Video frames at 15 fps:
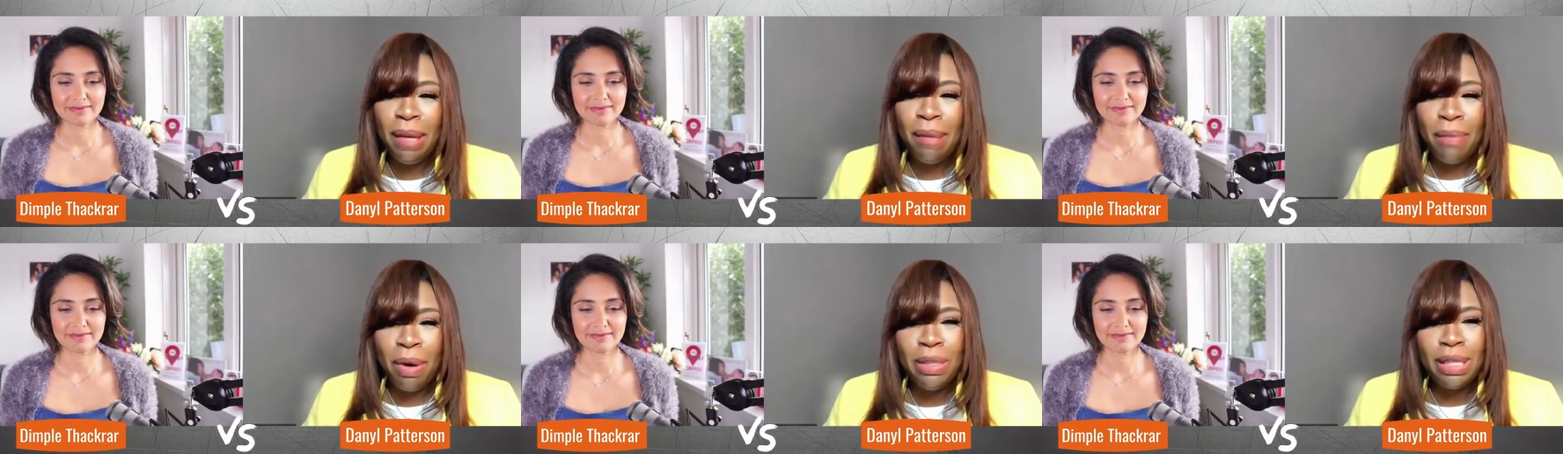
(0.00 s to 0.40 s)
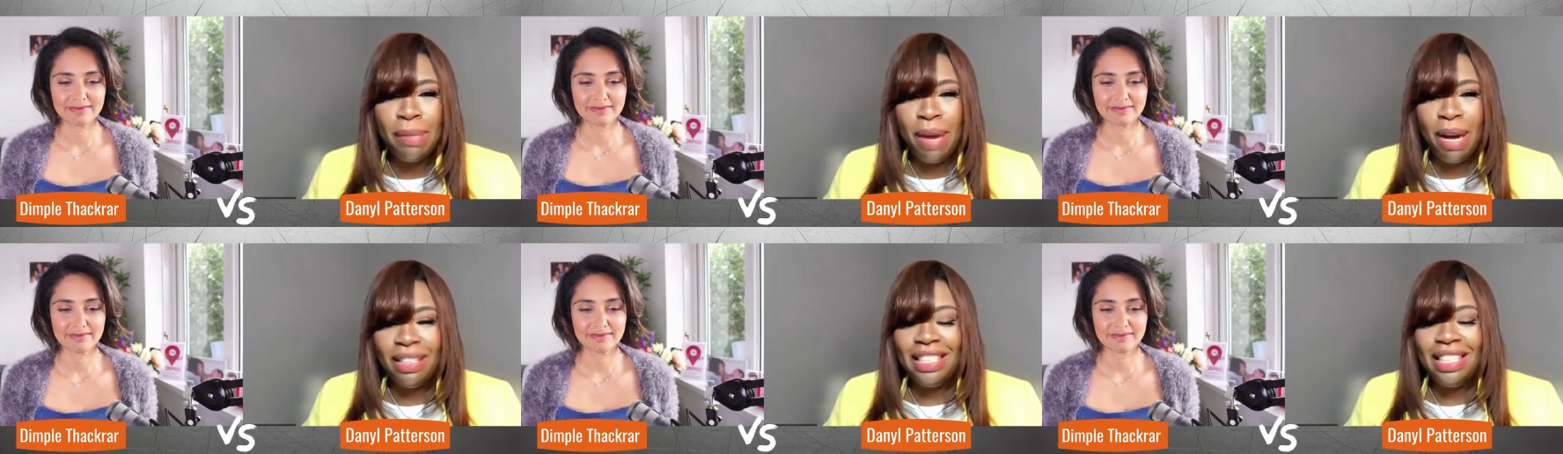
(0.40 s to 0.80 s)
Speaker 1: me the most
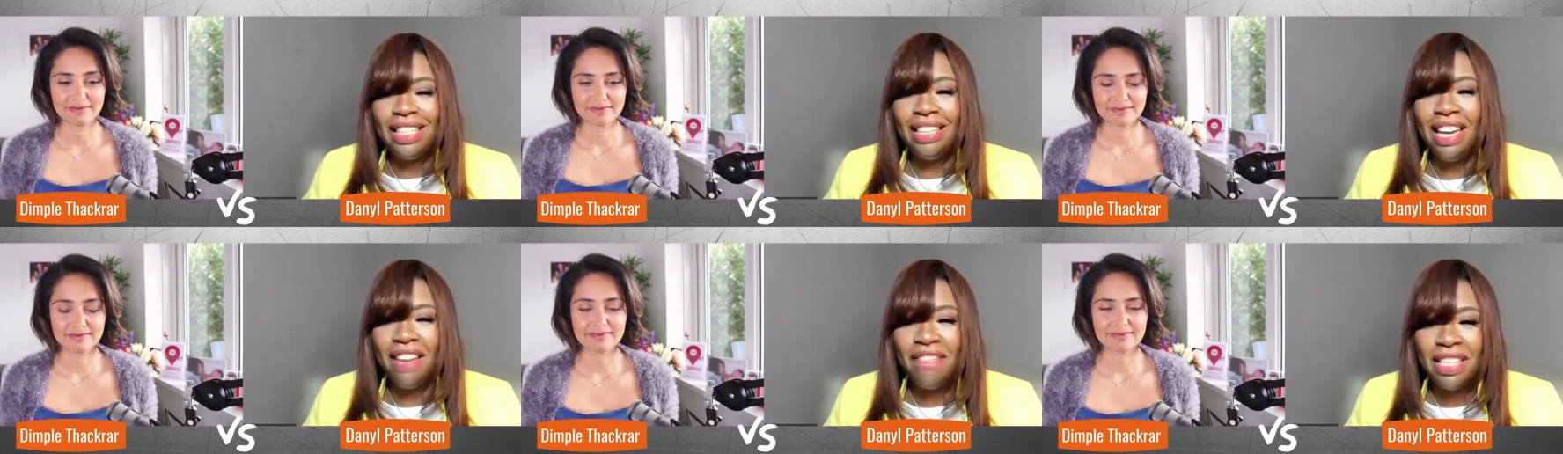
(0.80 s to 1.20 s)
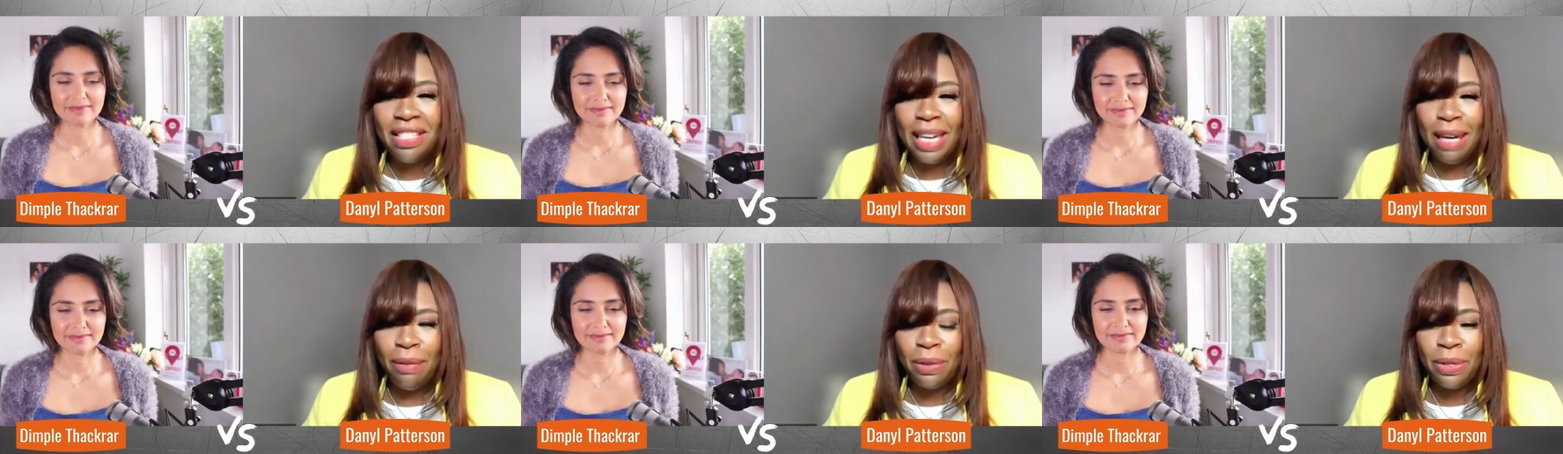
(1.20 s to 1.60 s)
about the Kevin
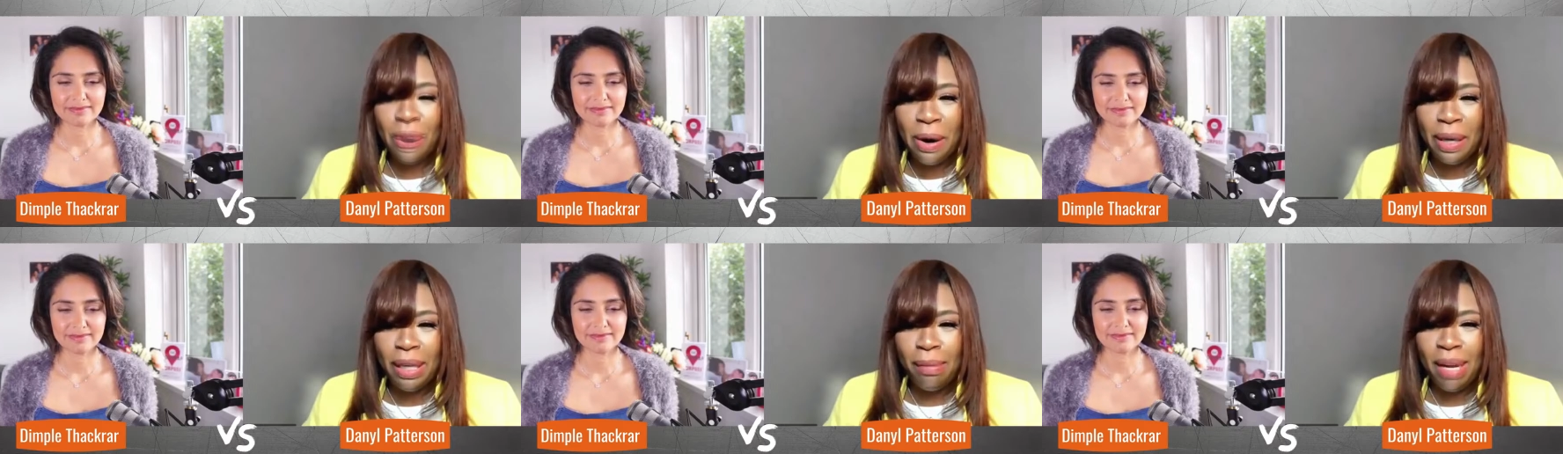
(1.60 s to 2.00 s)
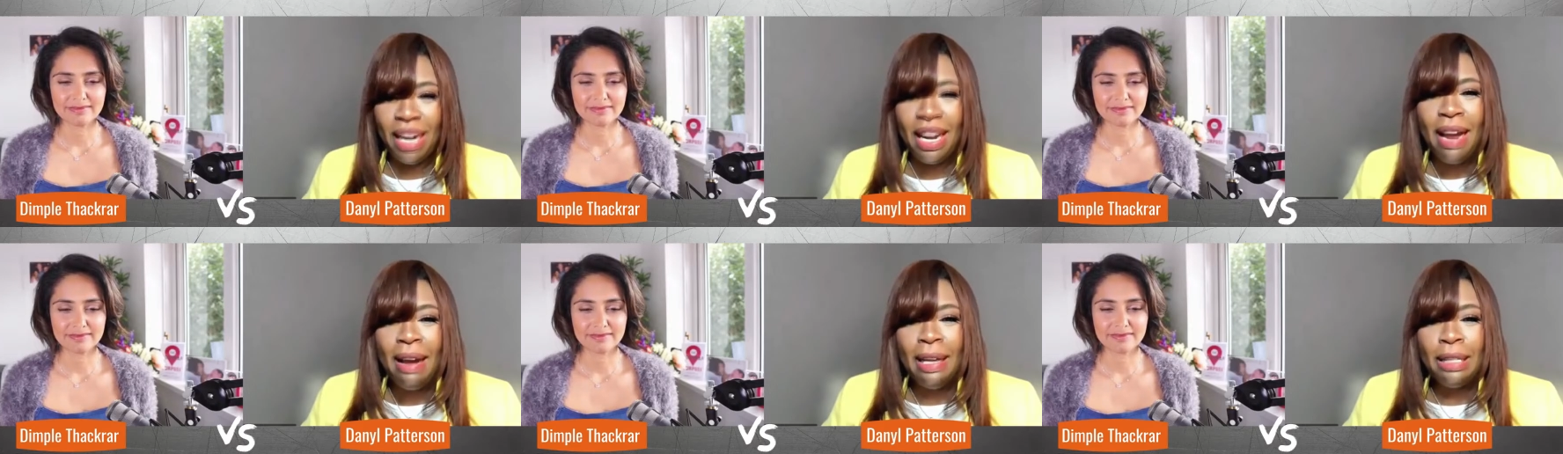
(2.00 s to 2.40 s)
Samuels argument,